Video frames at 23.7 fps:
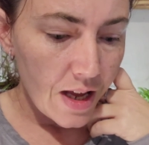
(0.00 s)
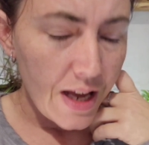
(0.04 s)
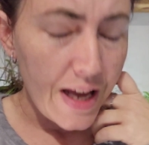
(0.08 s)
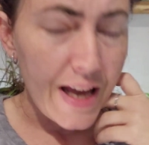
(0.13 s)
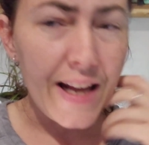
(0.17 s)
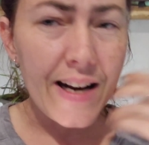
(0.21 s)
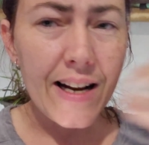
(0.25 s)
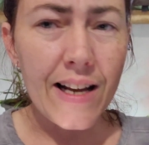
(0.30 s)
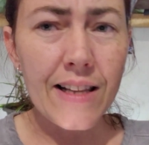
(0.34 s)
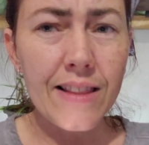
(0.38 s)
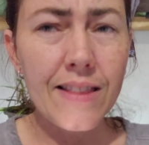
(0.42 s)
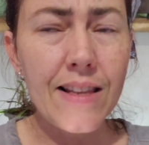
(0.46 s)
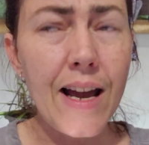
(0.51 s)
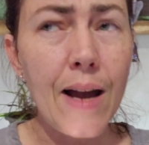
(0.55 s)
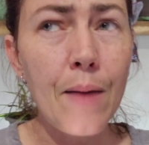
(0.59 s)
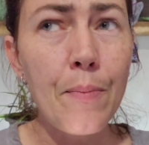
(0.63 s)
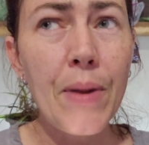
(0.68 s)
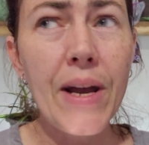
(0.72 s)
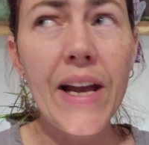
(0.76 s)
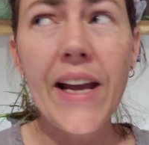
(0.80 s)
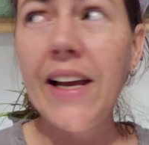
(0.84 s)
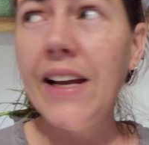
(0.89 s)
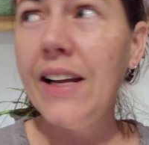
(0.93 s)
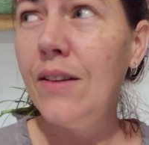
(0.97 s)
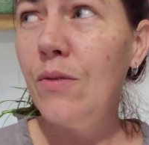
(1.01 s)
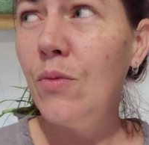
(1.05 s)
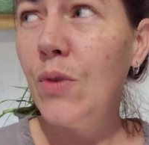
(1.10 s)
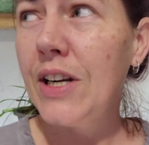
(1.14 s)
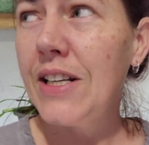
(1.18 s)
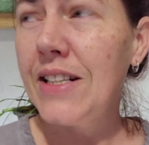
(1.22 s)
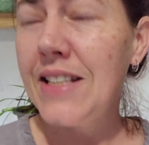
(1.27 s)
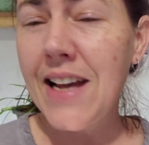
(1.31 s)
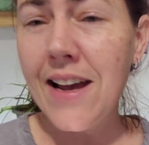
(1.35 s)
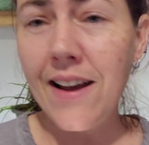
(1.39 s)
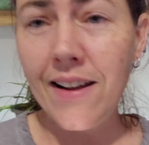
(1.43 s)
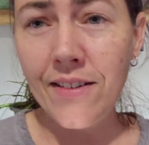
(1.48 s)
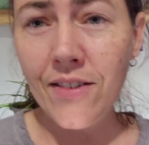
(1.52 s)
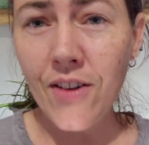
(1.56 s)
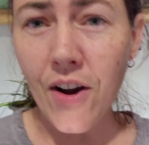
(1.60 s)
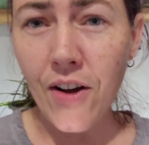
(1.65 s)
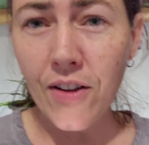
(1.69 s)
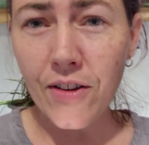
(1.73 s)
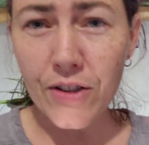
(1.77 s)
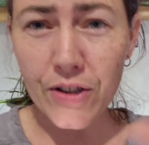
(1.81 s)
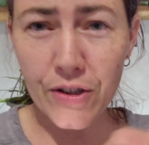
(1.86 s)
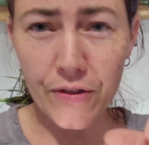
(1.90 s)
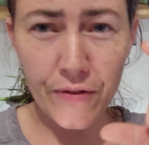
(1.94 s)
And I paid, what,
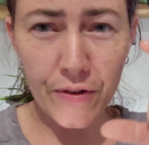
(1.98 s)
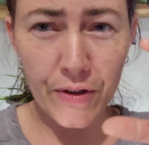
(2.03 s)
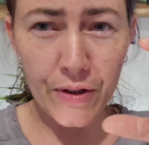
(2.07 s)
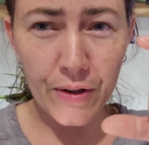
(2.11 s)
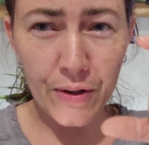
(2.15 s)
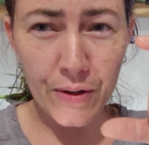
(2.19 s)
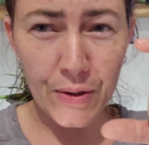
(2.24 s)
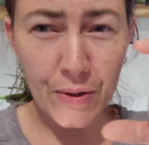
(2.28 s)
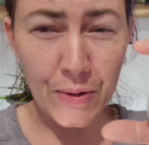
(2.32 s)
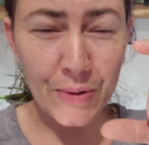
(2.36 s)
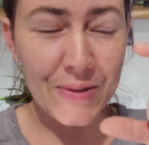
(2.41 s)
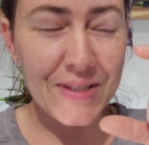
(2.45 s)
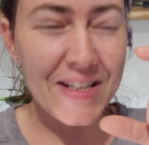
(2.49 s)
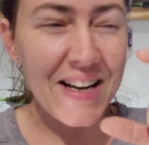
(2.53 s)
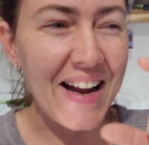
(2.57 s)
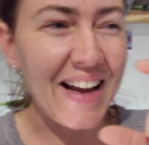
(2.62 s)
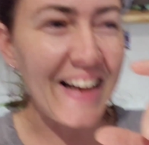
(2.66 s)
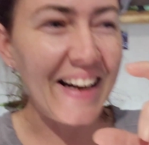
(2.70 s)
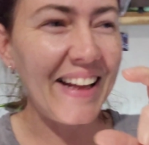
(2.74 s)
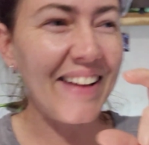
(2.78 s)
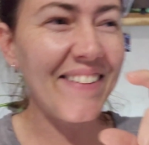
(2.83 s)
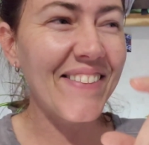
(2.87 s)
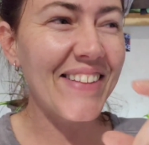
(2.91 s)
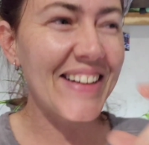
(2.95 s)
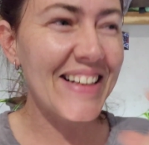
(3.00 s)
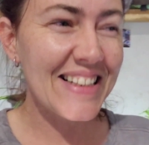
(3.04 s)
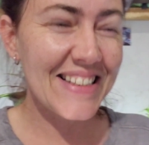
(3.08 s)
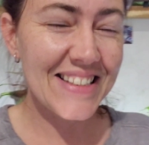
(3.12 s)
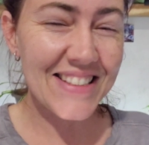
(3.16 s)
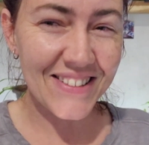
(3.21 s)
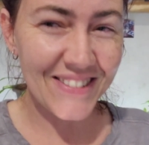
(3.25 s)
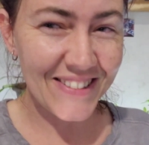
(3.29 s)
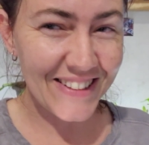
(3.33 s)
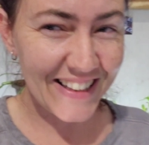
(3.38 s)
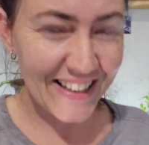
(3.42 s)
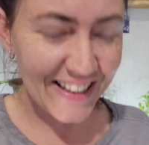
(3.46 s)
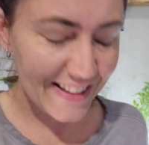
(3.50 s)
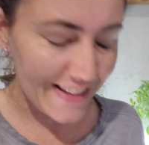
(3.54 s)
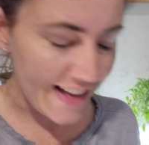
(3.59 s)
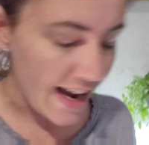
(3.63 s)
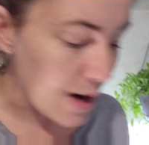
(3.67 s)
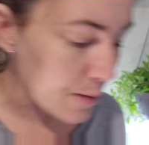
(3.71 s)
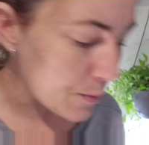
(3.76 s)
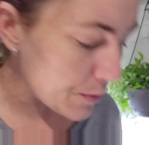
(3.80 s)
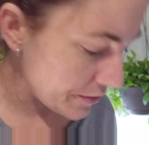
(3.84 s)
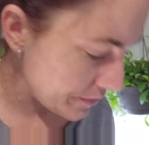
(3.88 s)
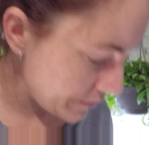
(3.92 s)
$10 for the little tiny one. So to get
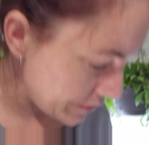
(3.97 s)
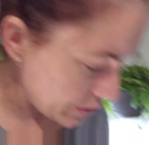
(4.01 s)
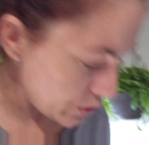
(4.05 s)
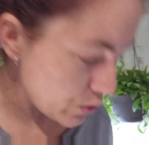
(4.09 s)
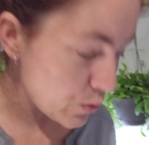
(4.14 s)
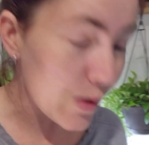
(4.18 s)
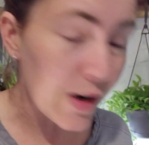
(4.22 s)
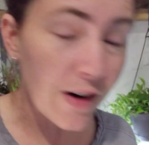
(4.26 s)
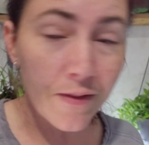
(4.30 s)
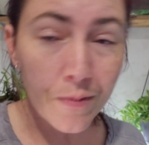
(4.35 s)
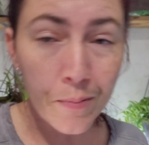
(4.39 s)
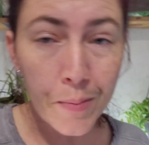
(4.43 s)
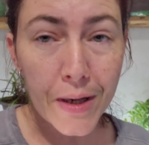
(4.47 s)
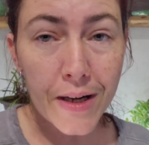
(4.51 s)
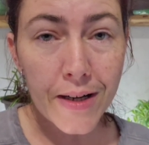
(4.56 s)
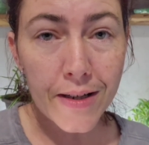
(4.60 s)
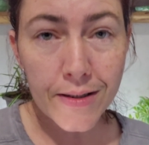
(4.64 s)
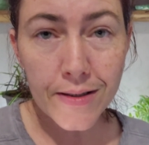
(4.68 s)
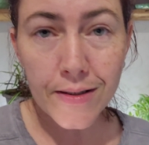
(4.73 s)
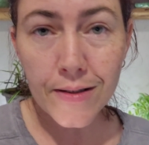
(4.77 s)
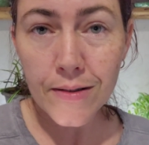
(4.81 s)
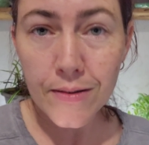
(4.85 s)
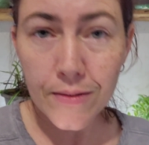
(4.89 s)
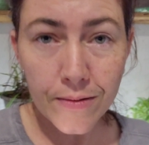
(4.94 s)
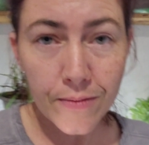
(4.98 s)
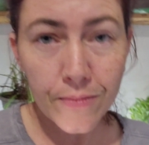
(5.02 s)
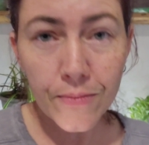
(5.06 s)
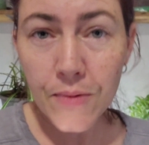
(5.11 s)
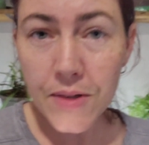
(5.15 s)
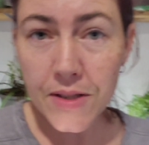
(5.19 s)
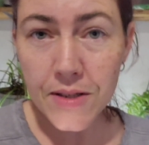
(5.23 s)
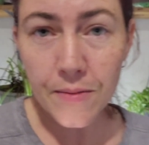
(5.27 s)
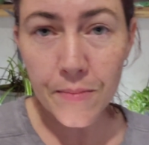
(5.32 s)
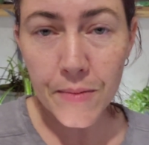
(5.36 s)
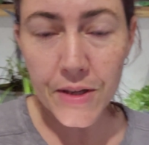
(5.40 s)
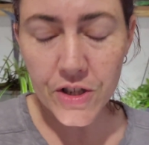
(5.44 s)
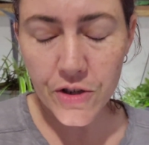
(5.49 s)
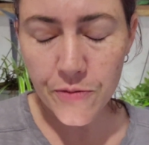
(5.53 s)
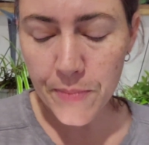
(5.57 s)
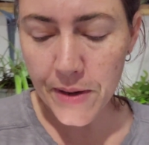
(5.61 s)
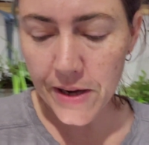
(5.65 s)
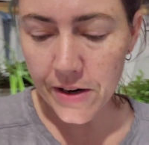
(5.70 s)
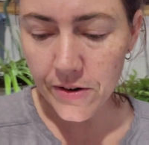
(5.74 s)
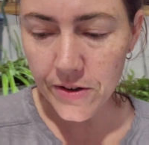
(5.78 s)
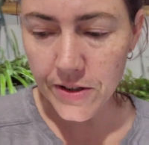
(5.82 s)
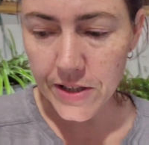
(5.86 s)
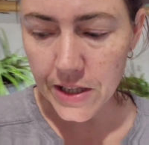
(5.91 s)
that one for 12 bucks was a much
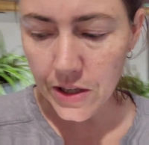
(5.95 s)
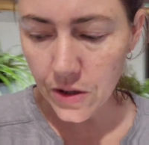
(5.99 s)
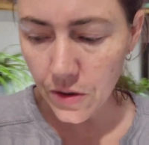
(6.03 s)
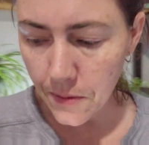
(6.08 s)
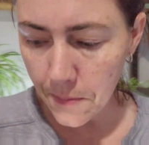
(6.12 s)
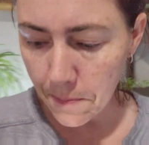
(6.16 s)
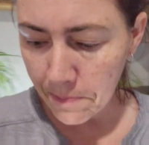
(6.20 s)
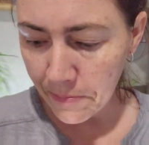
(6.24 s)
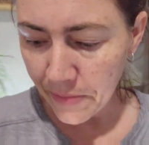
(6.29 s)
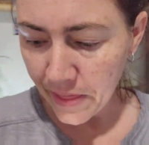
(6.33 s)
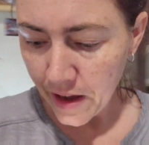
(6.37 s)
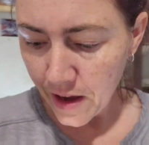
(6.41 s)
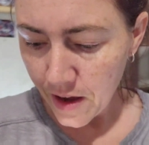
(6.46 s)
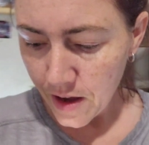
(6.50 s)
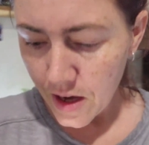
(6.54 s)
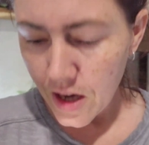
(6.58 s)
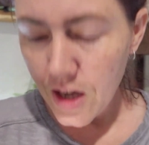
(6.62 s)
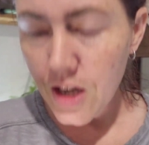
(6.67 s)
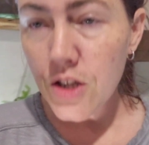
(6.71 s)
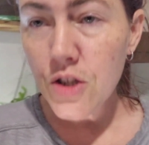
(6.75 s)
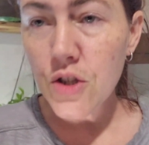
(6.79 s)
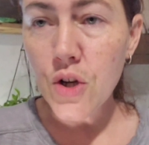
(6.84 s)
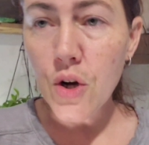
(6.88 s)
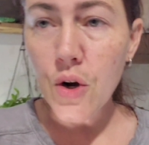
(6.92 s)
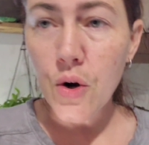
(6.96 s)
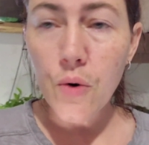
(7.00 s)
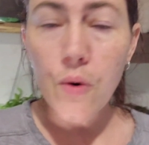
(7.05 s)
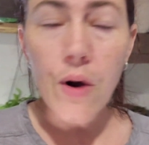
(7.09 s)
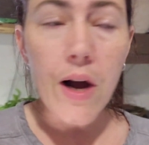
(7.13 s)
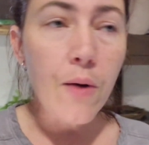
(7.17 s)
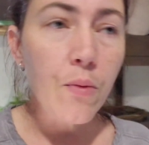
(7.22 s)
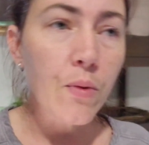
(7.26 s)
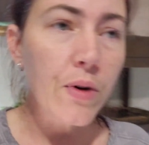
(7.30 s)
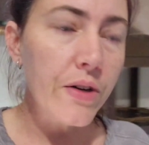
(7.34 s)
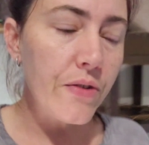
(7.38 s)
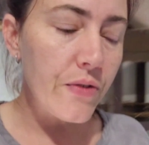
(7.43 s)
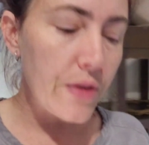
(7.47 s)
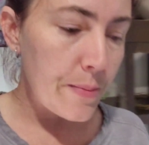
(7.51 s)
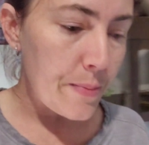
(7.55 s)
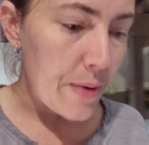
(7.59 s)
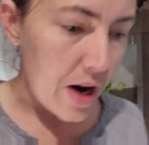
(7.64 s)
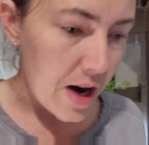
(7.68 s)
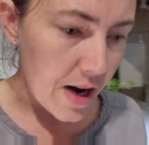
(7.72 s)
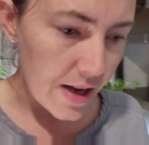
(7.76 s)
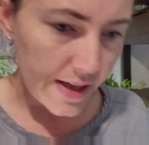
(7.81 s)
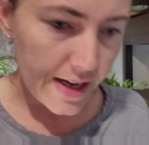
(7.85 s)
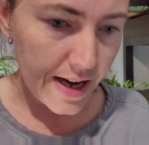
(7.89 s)
better deal. So I want to
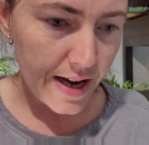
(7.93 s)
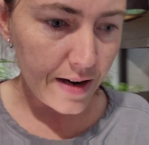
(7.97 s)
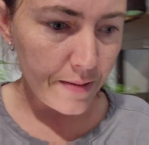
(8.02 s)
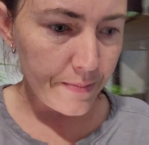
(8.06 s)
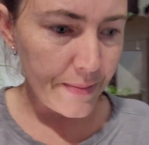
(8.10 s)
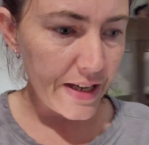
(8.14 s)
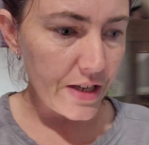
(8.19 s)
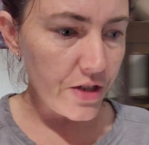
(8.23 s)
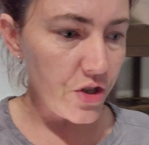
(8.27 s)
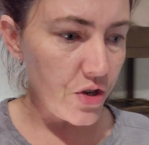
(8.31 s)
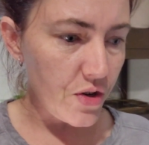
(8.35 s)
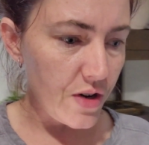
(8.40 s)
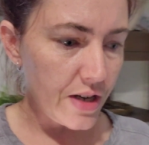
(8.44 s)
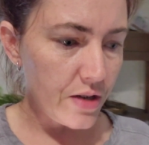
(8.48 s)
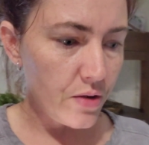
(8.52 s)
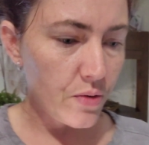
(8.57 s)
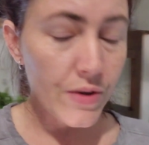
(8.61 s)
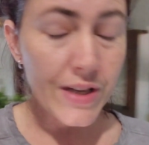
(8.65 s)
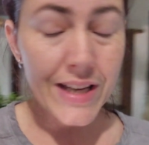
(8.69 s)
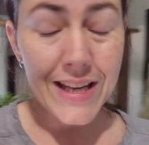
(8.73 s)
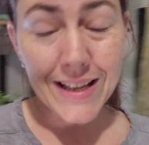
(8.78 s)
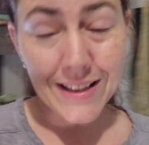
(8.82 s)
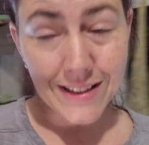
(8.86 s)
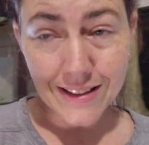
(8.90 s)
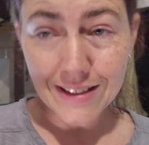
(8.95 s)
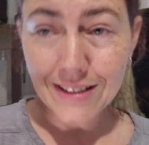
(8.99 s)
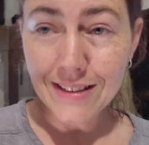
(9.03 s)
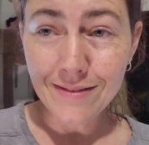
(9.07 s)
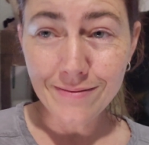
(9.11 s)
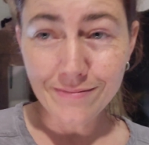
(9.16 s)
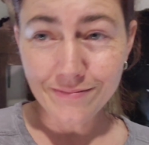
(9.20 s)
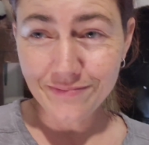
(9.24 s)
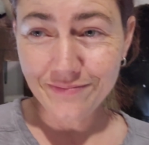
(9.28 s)
repot that, make sure I don't kill it.